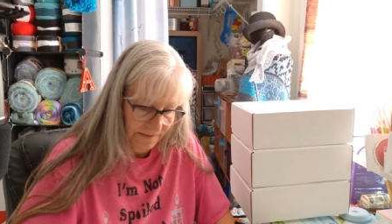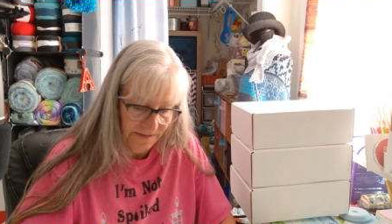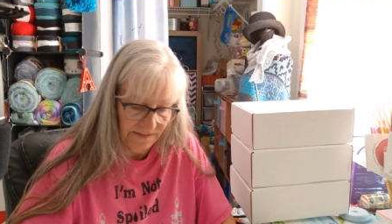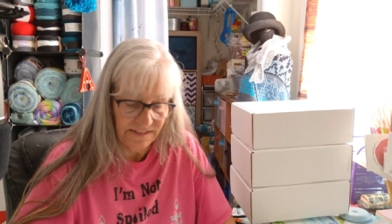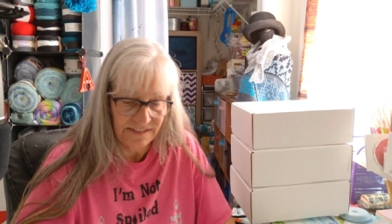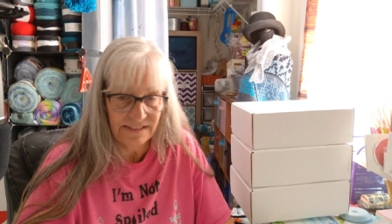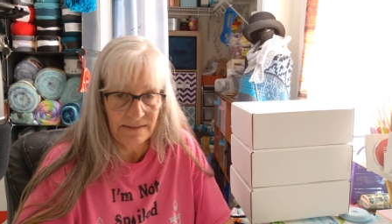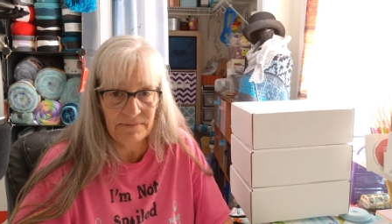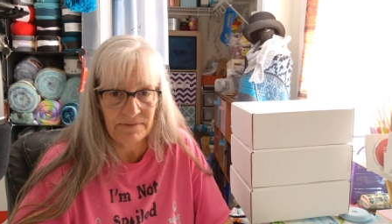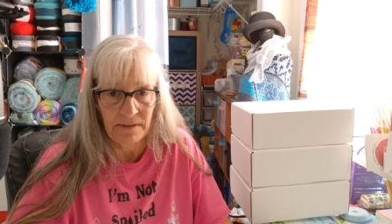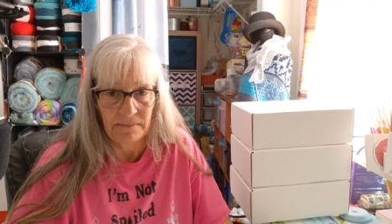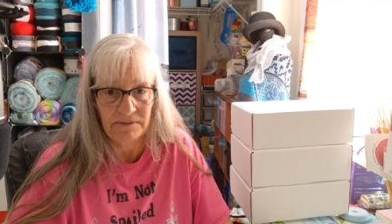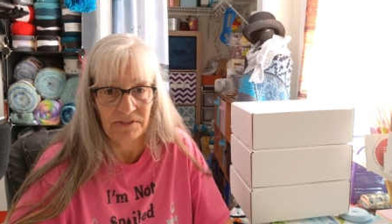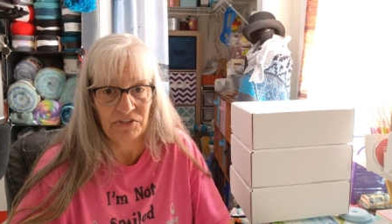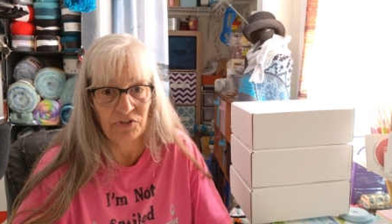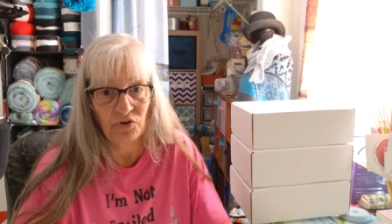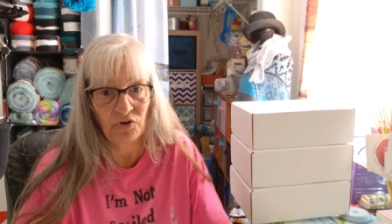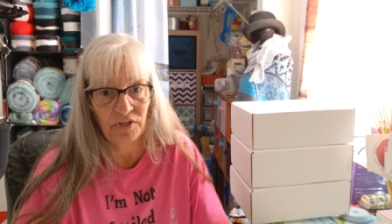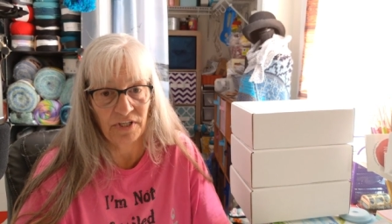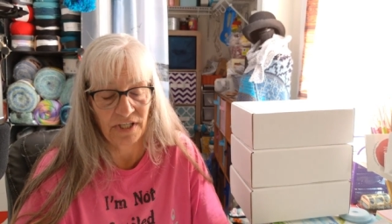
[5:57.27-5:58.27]
Sometimes
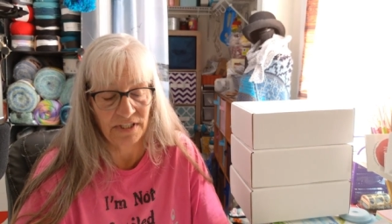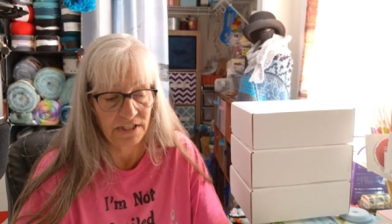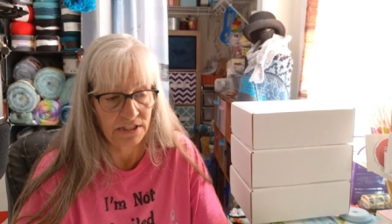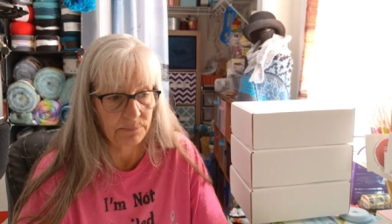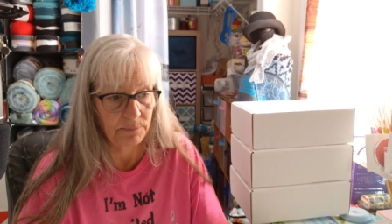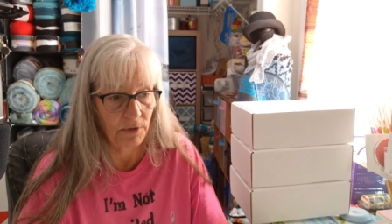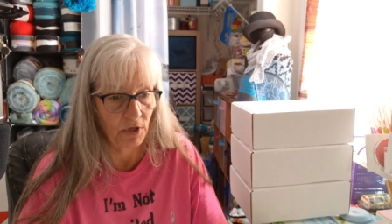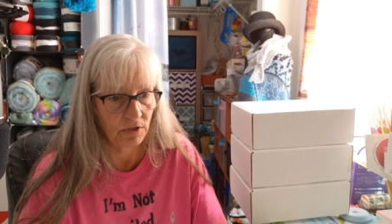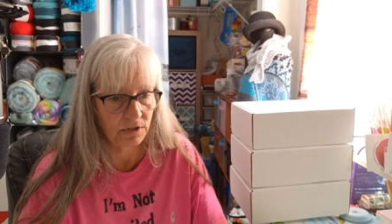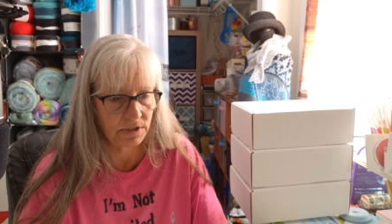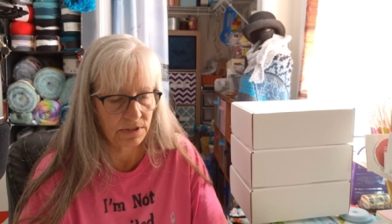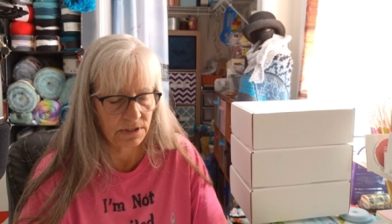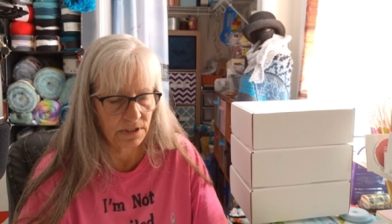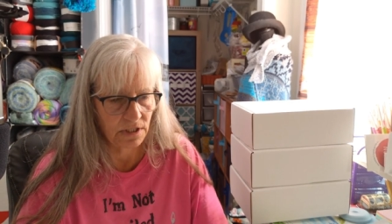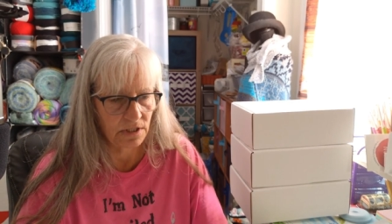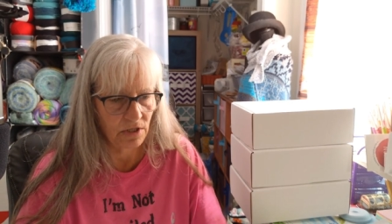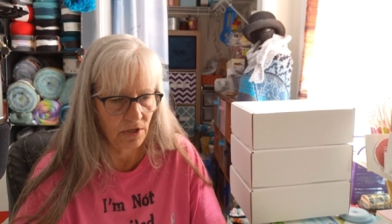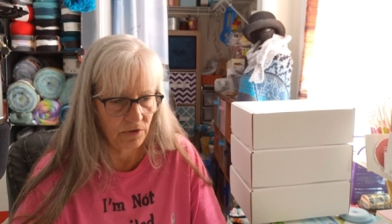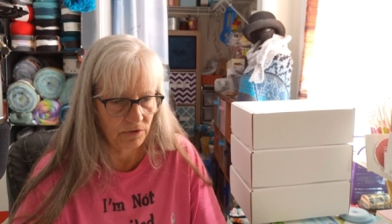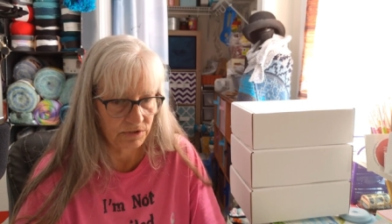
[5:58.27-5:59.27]
it's hard to get these boxes to
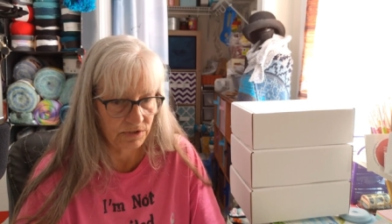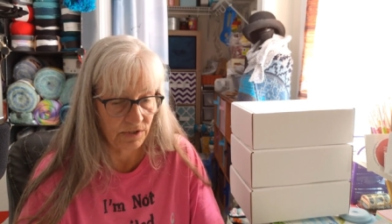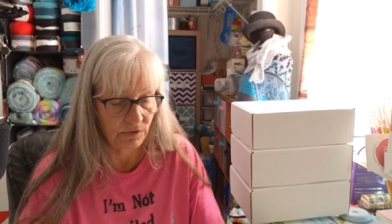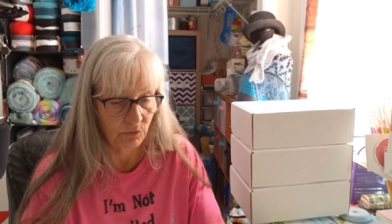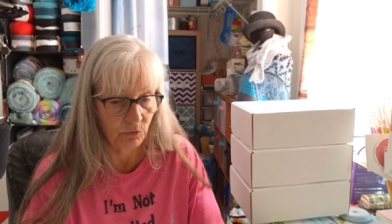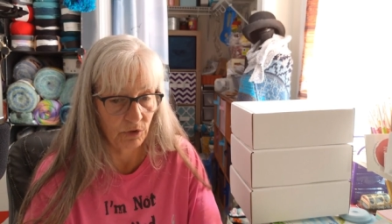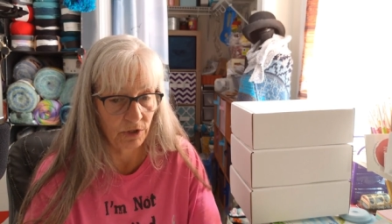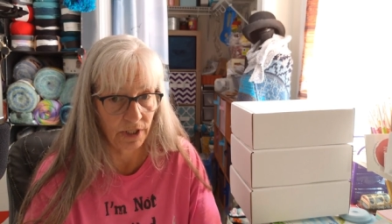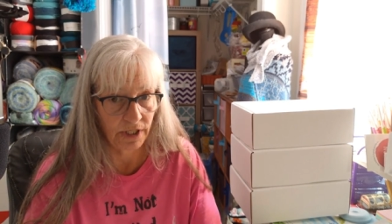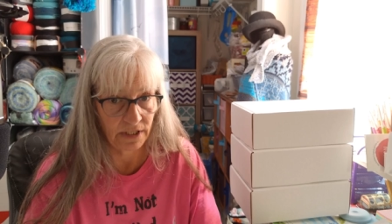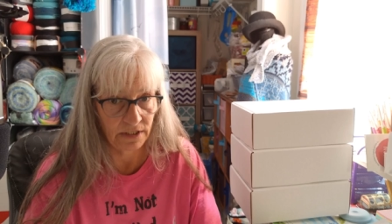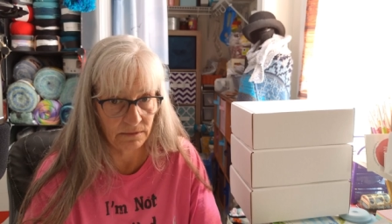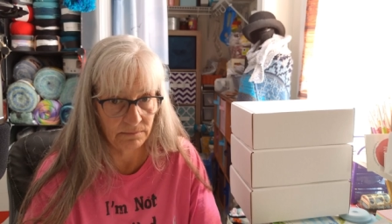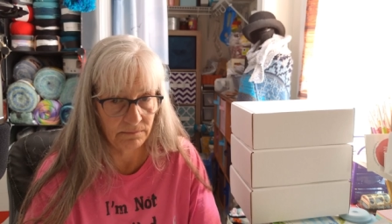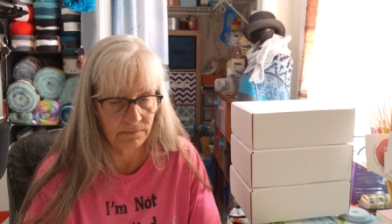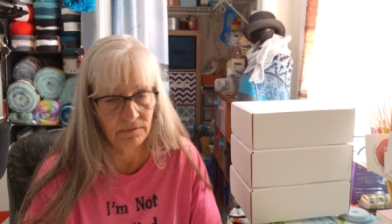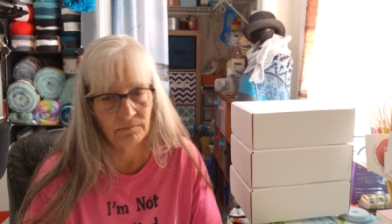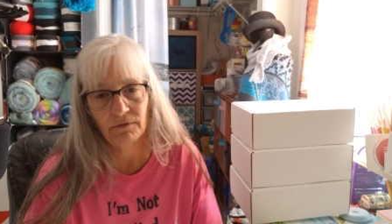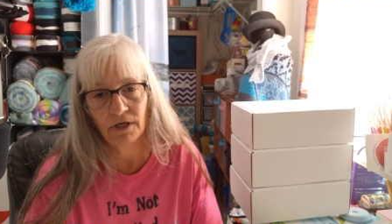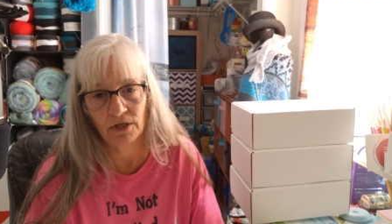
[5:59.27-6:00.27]
close. They're really going
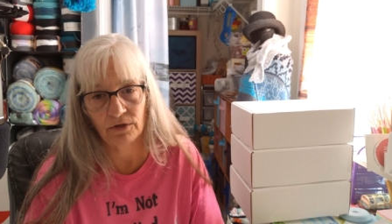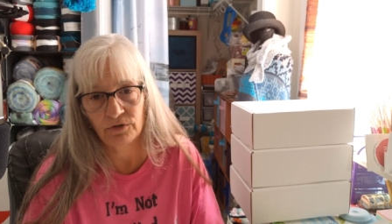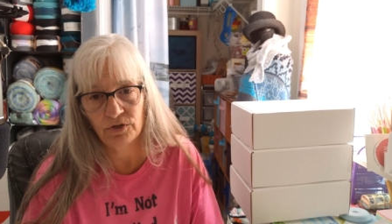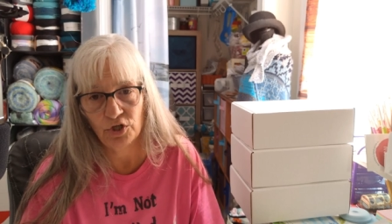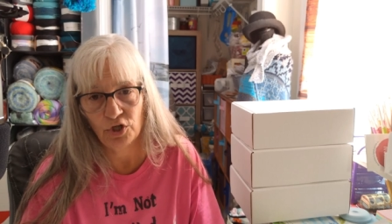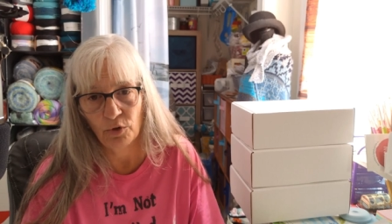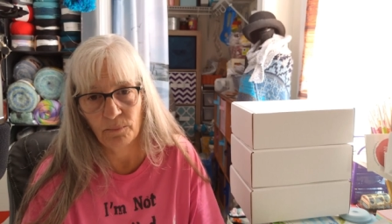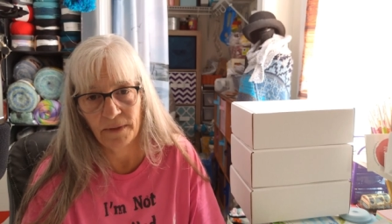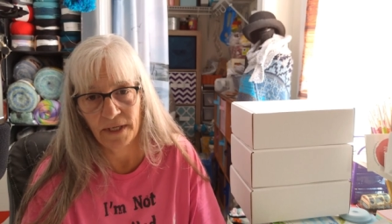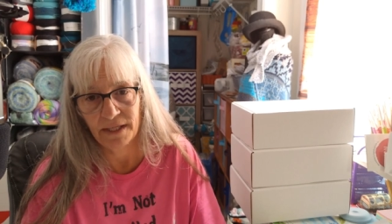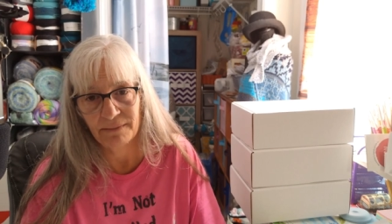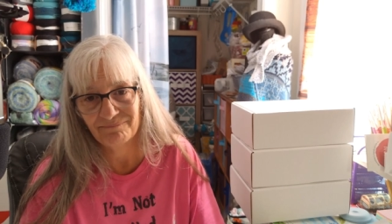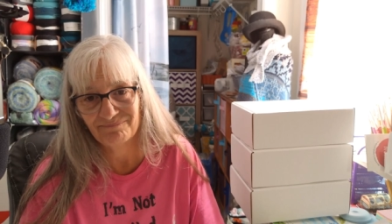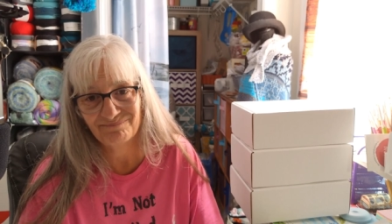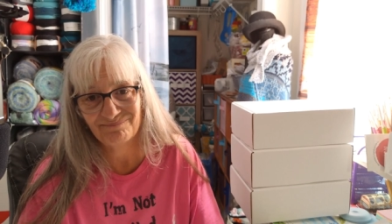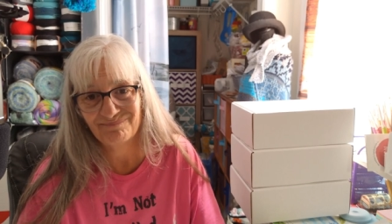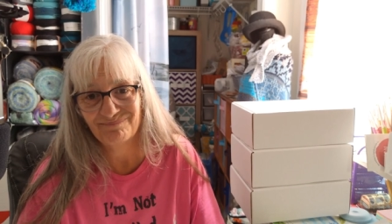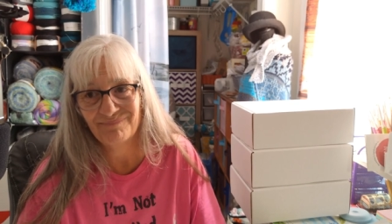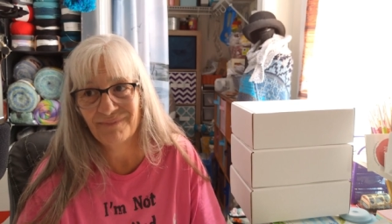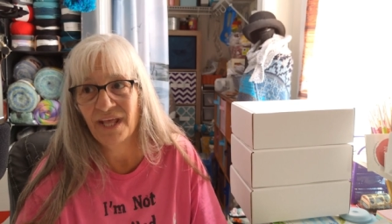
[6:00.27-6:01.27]
to... Well, you know me.
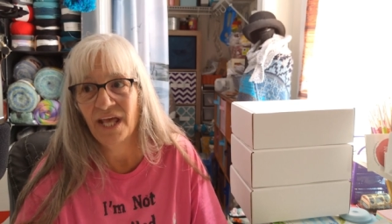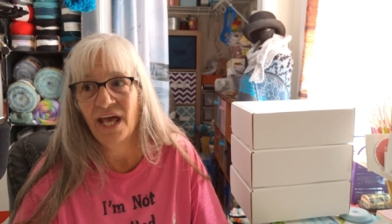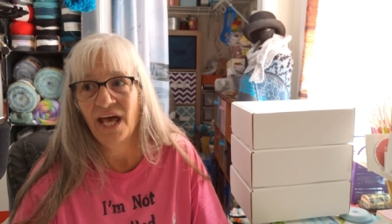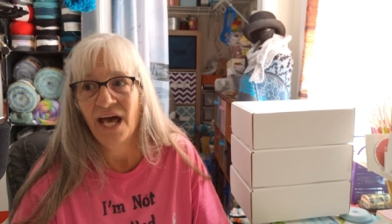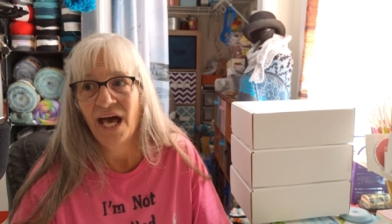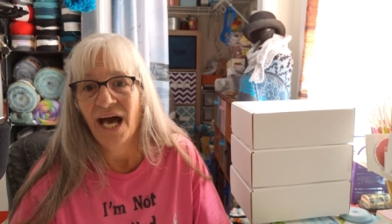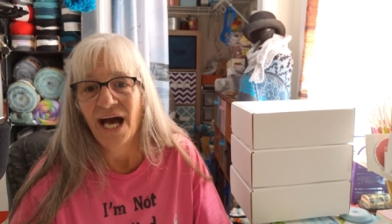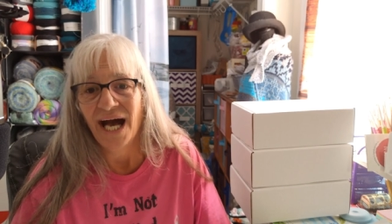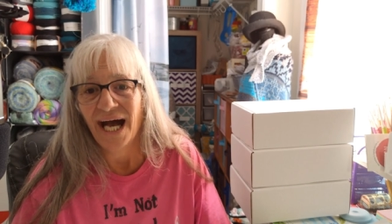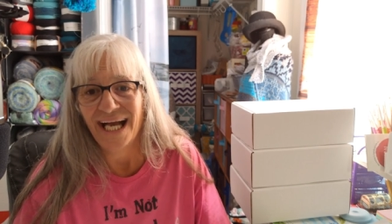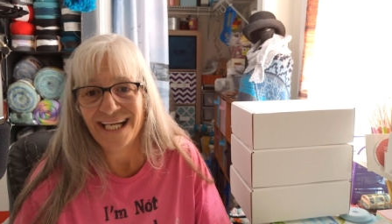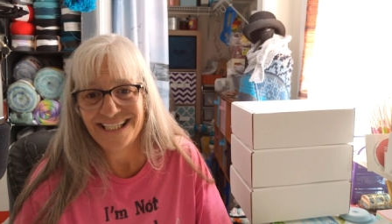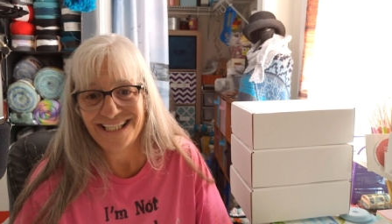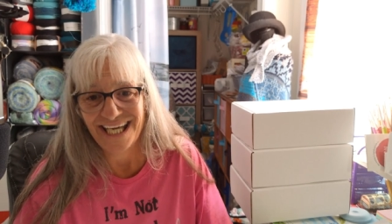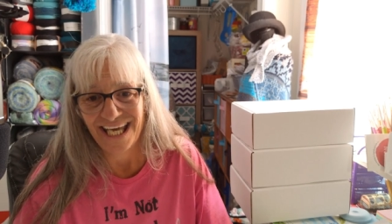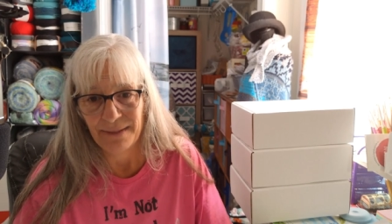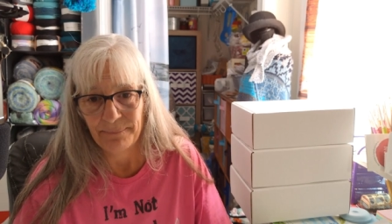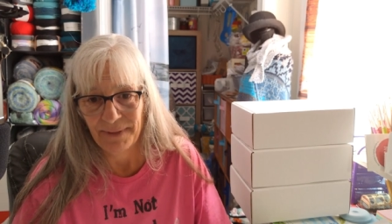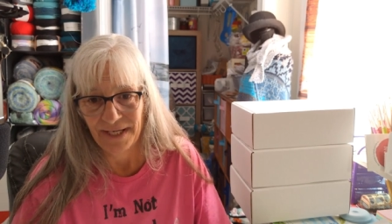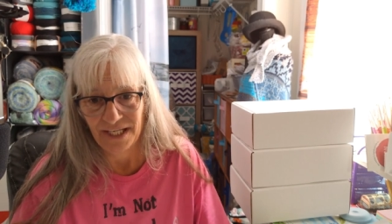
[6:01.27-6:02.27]
I
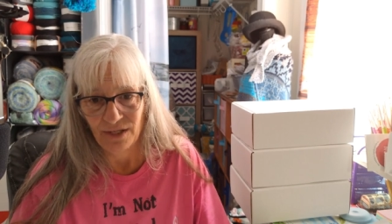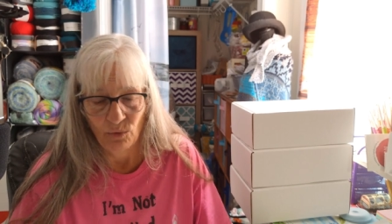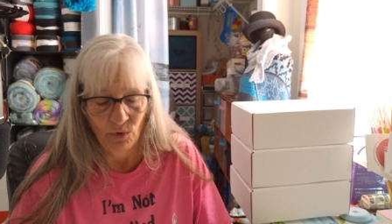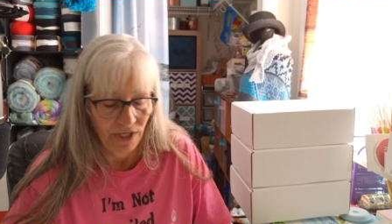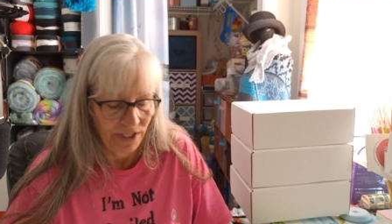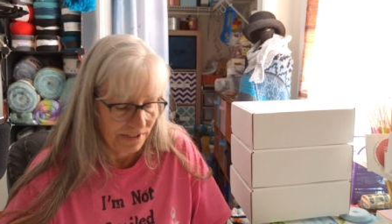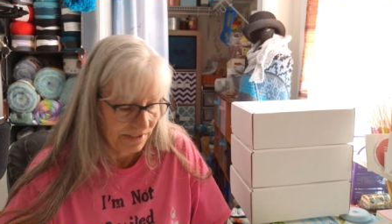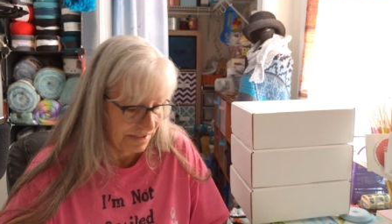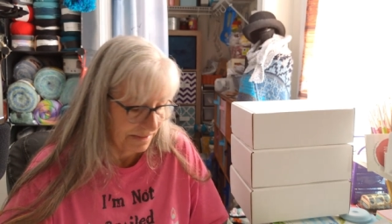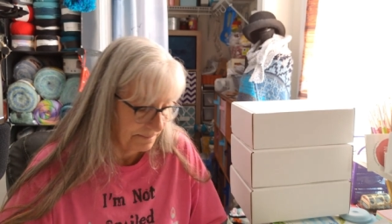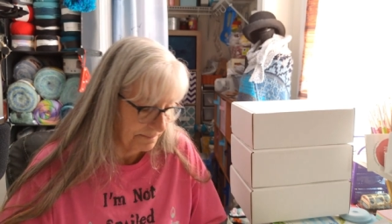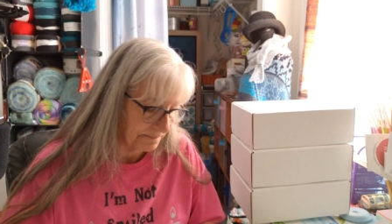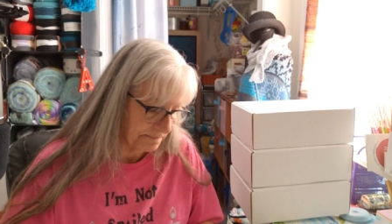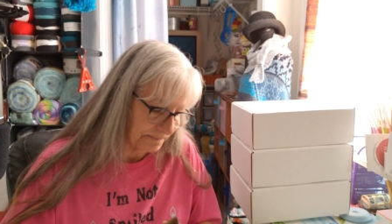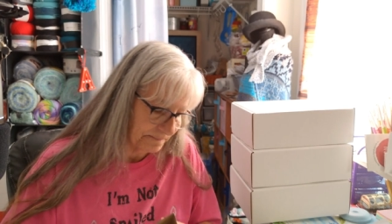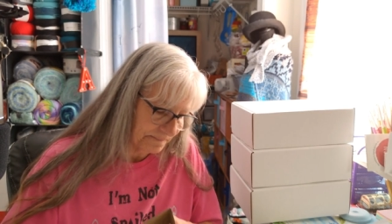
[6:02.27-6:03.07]
tape anyways.